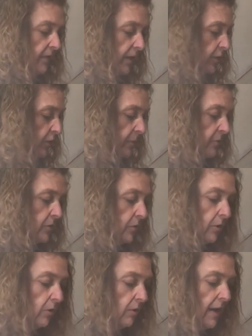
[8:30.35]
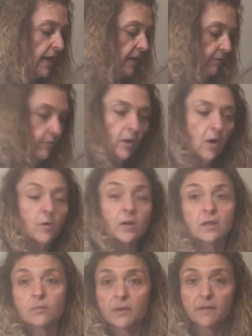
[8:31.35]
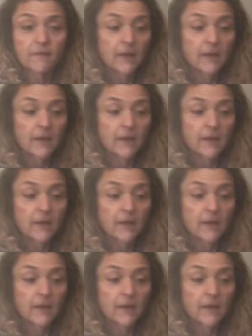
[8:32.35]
Vegetables are great, loaded with